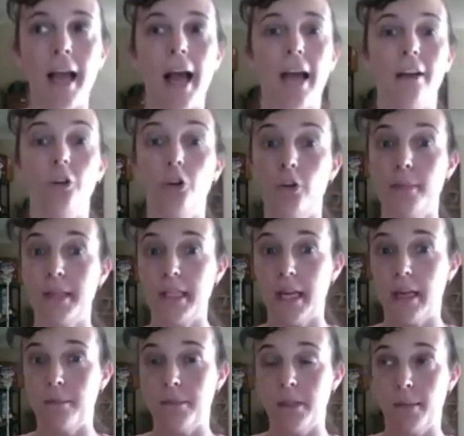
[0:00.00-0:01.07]
And it could be
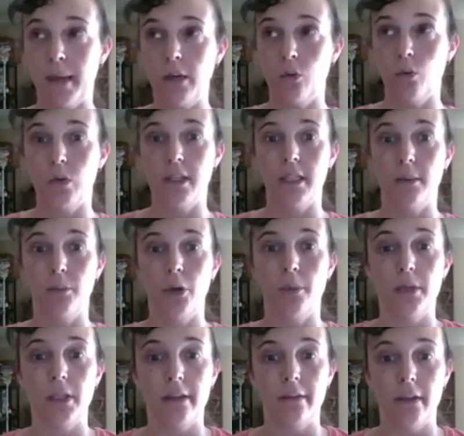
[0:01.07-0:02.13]
depend on what suburb
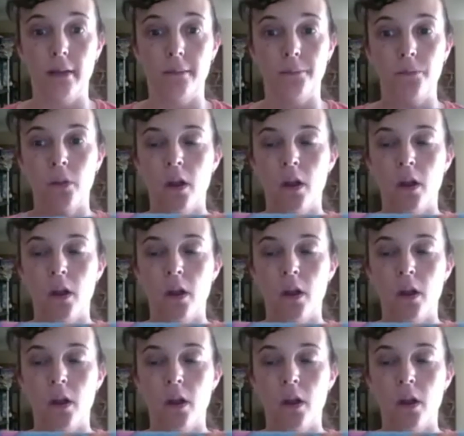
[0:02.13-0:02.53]
you live in.